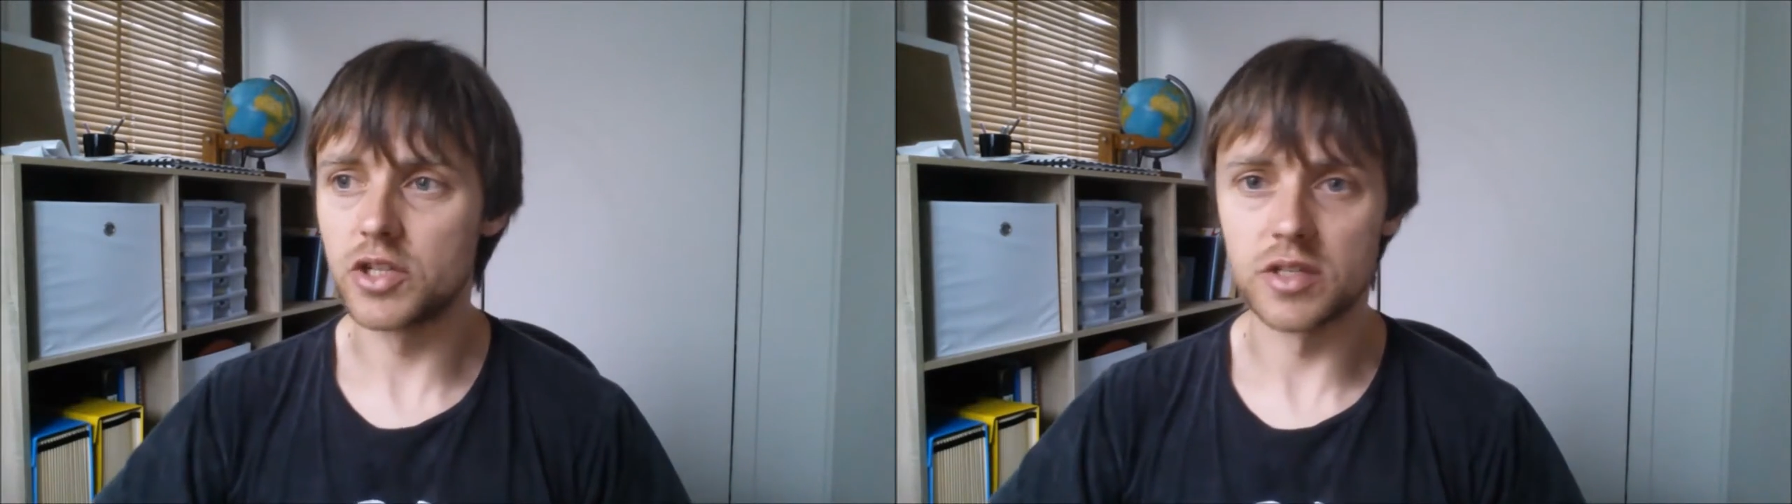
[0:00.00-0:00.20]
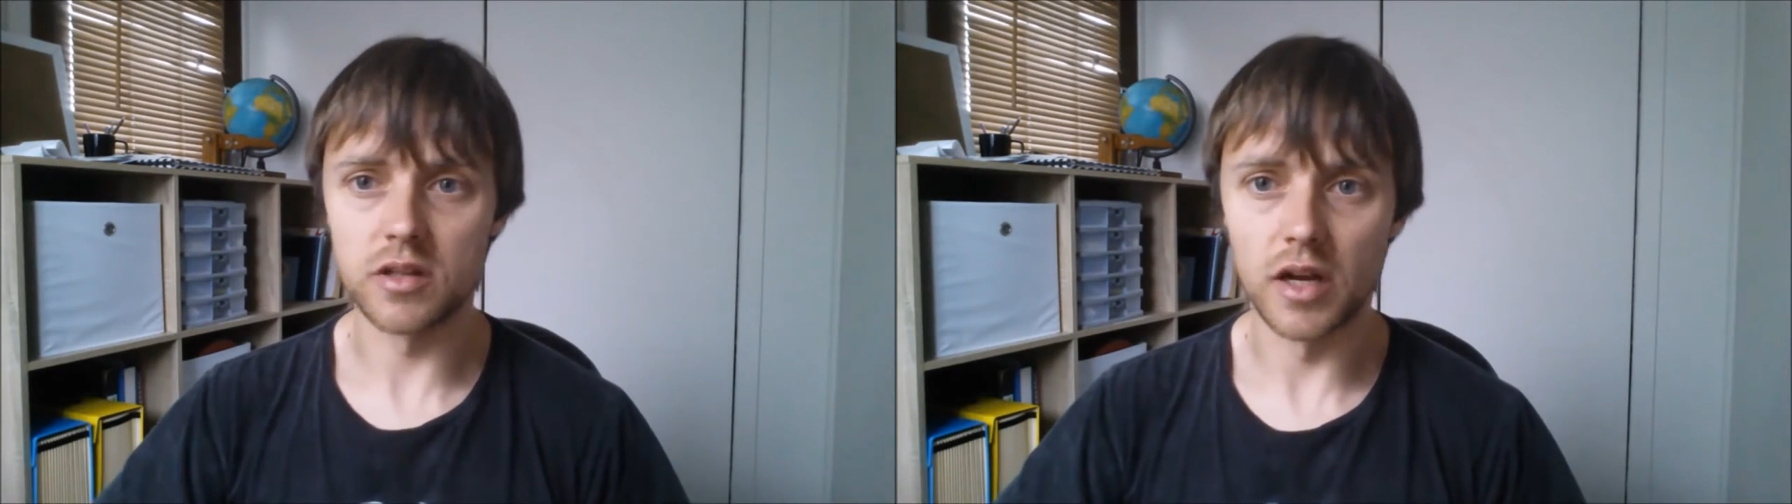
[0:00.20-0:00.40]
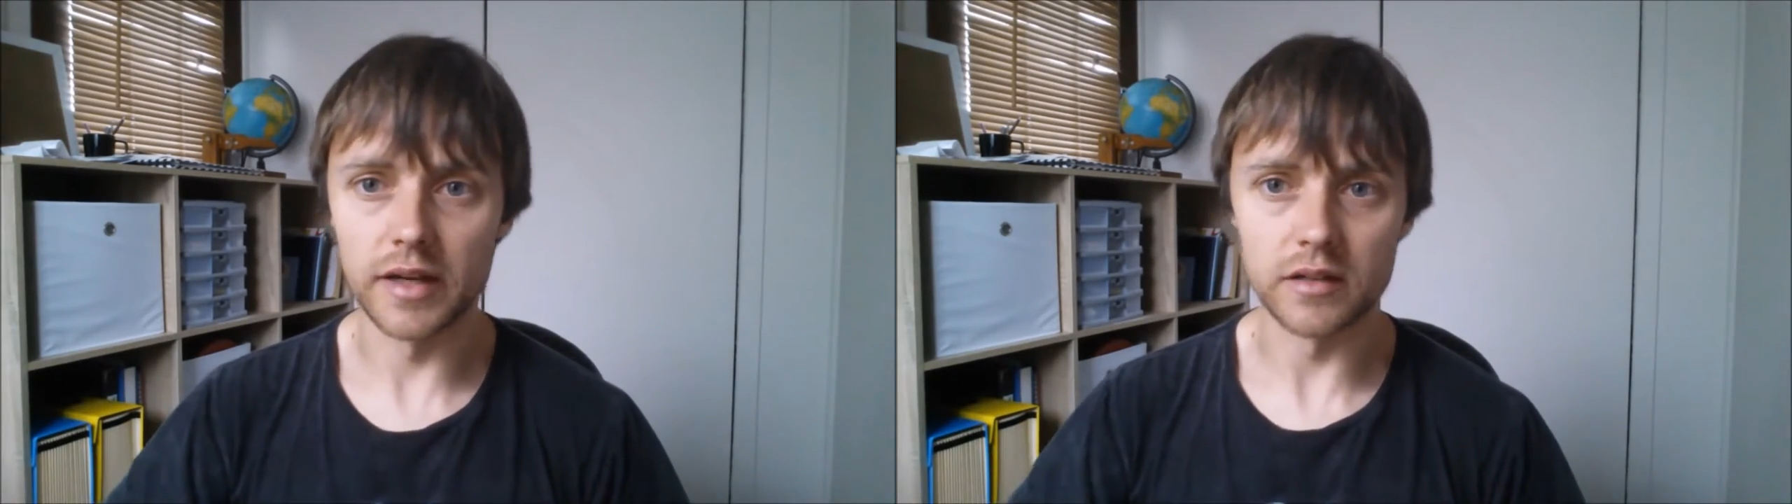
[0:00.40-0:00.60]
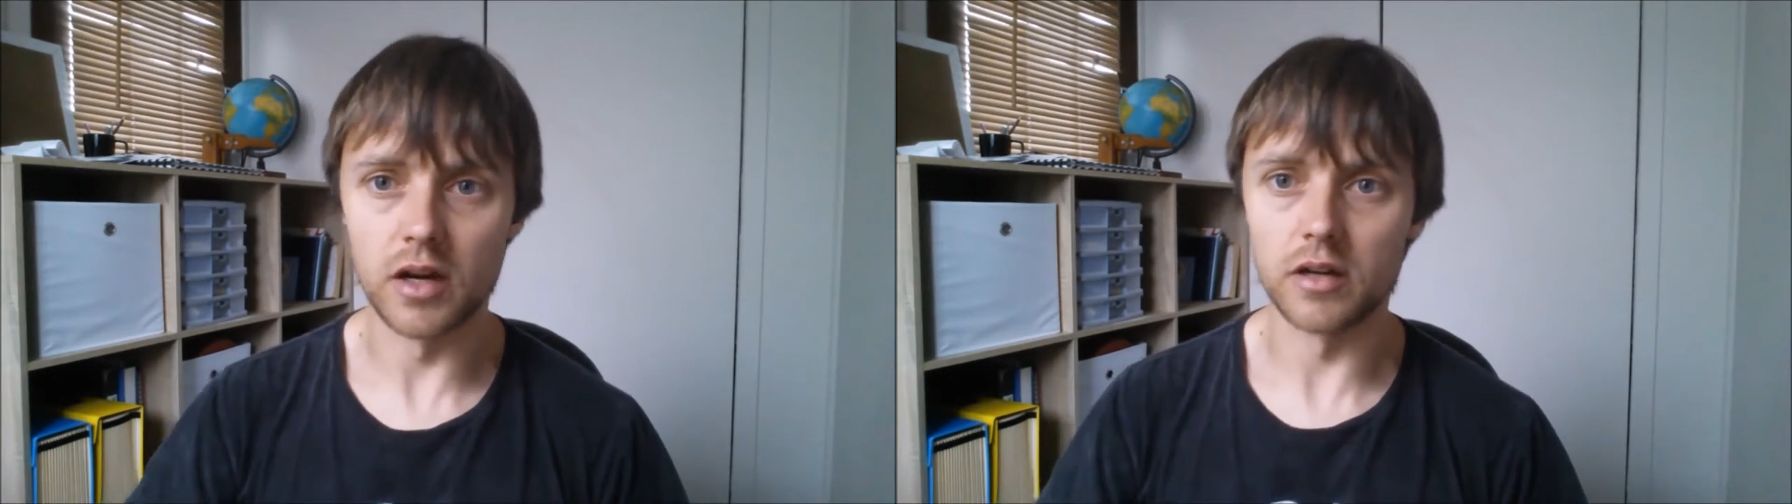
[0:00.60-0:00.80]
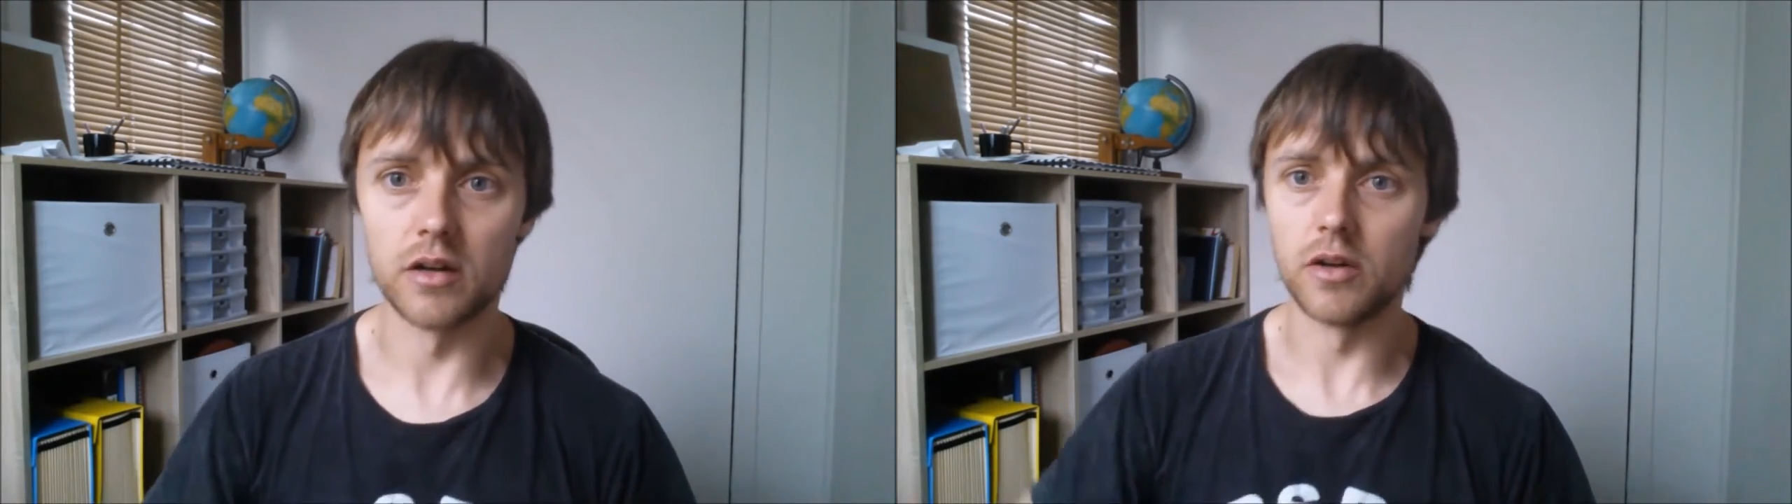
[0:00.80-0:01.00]
just like
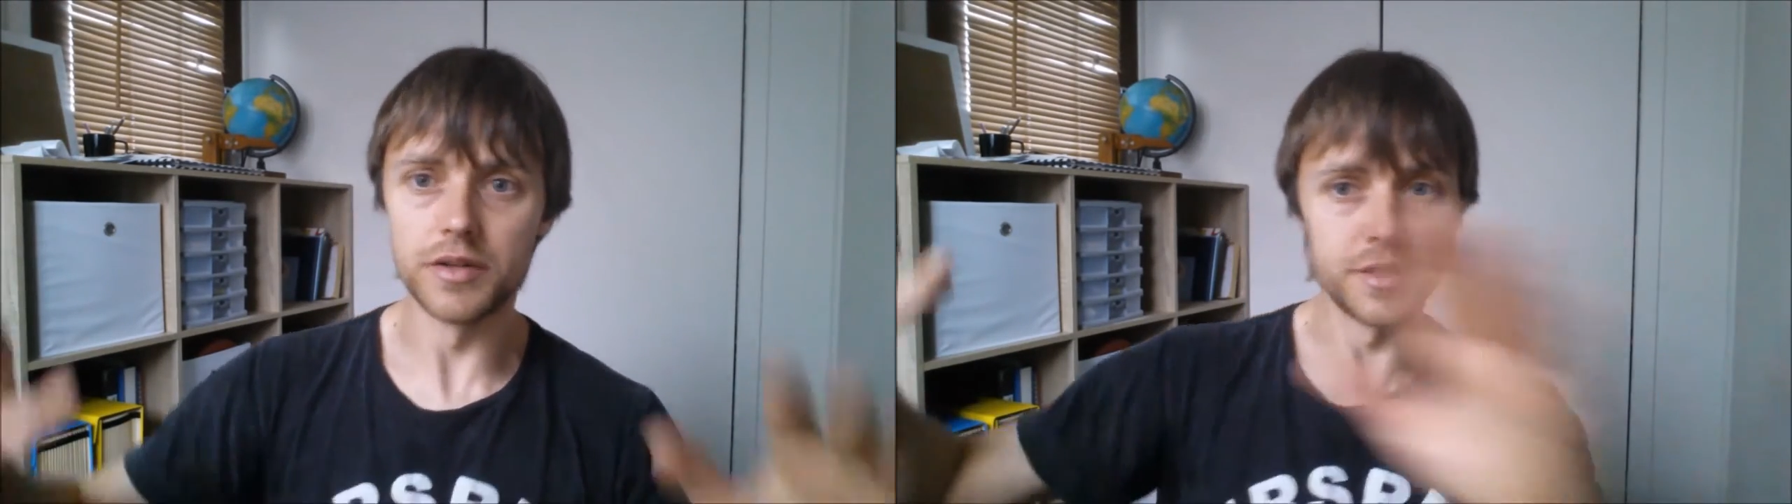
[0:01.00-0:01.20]
I don't know.